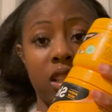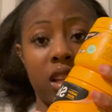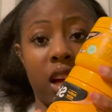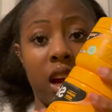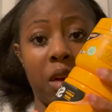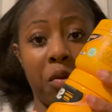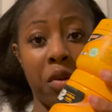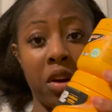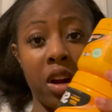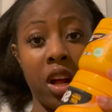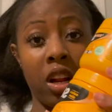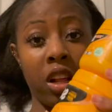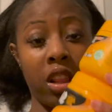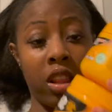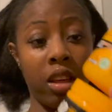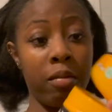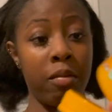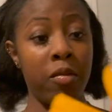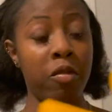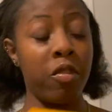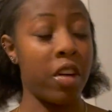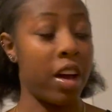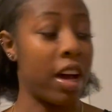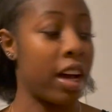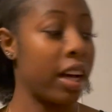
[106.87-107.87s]
I run out of them
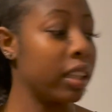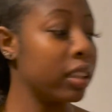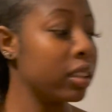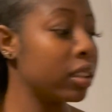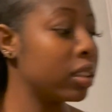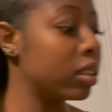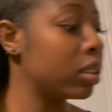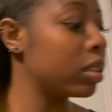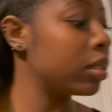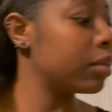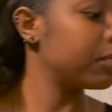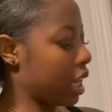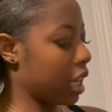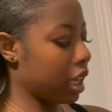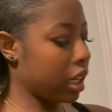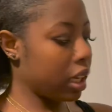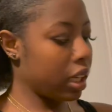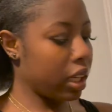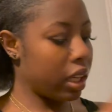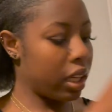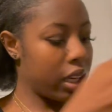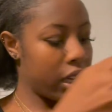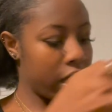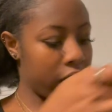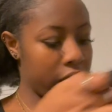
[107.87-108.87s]
fast. In
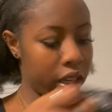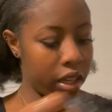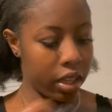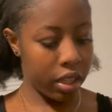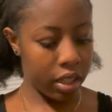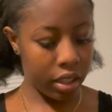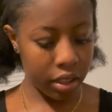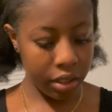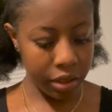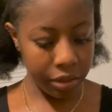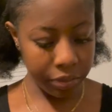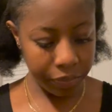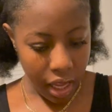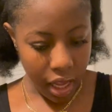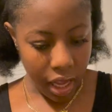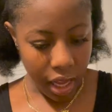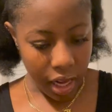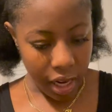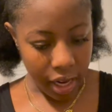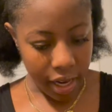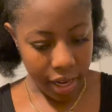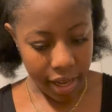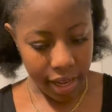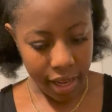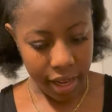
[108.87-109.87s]
here,
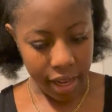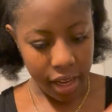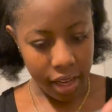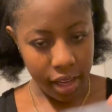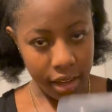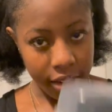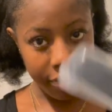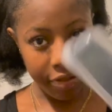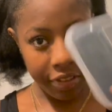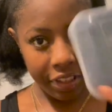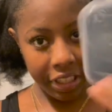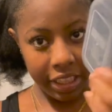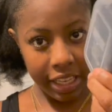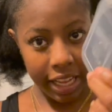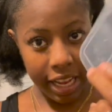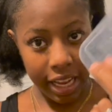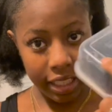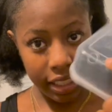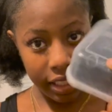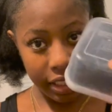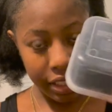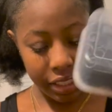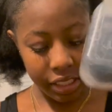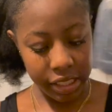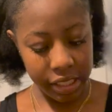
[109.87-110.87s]
I have
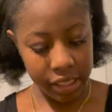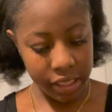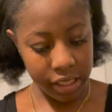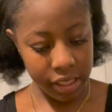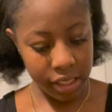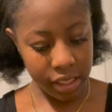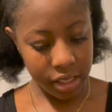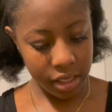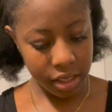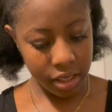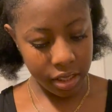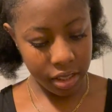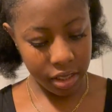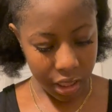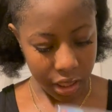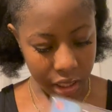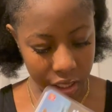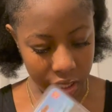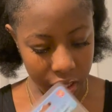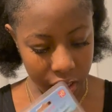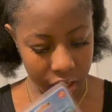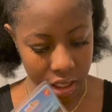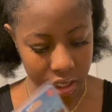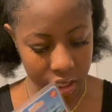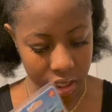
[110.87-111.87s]
elastics
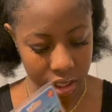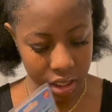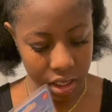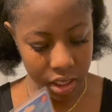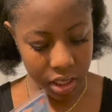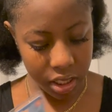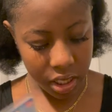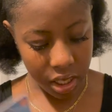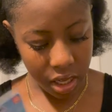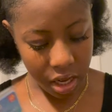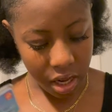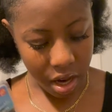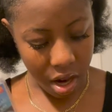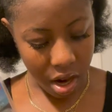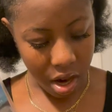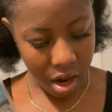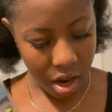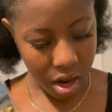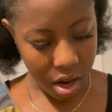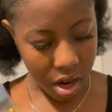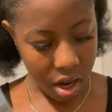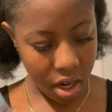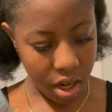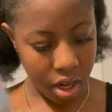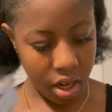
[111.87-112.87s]
these
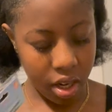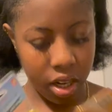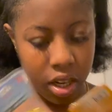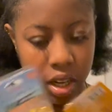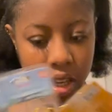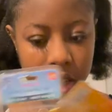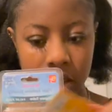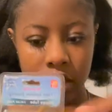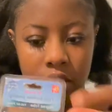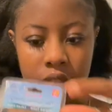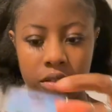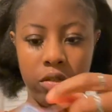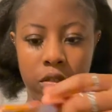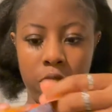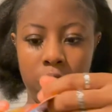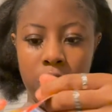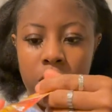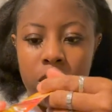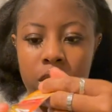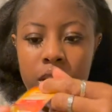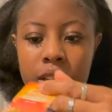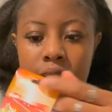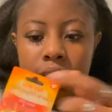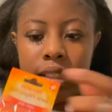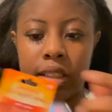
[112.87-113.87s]
are
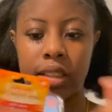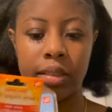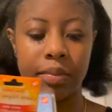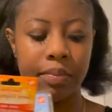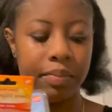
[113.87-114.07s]
for